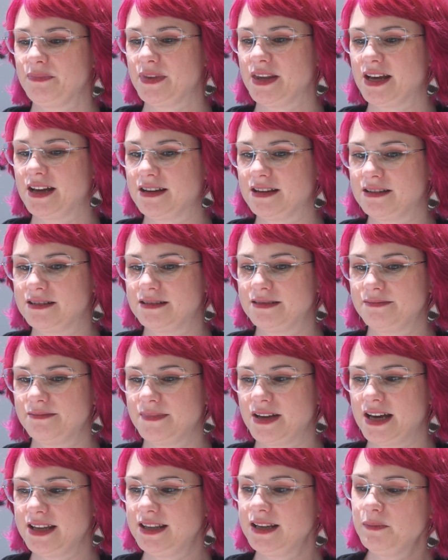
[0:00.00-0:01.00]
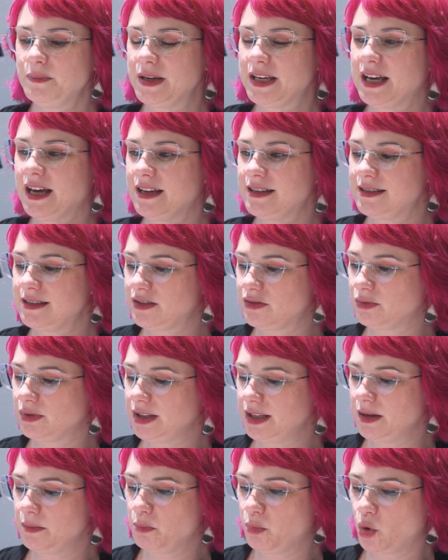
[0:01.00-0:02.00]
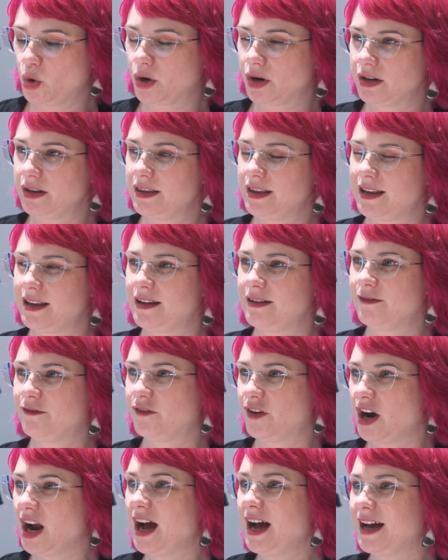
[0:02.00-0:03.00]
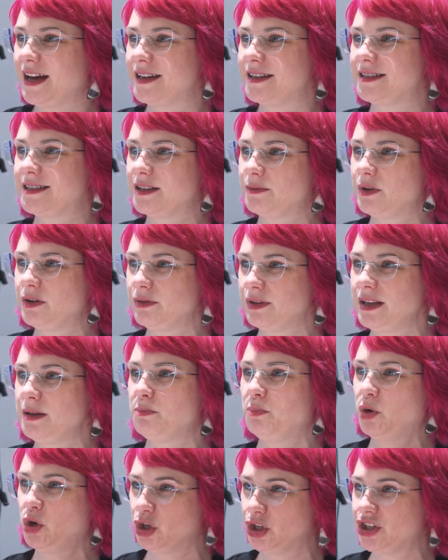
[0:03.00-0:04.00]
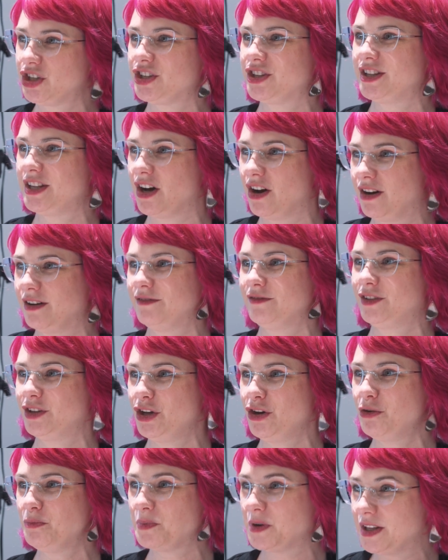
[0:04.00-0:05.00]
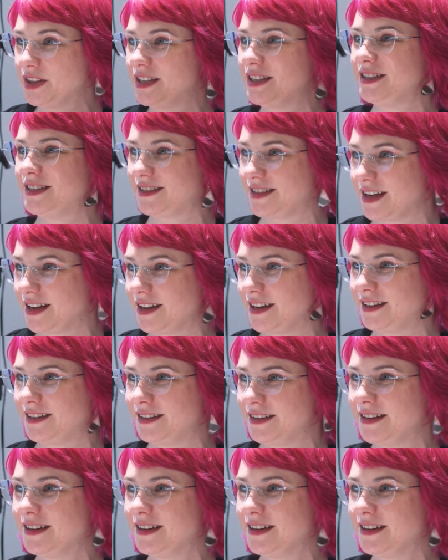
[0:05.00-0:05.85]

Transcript: I think because it's really important for us that we really push the envelope on the design.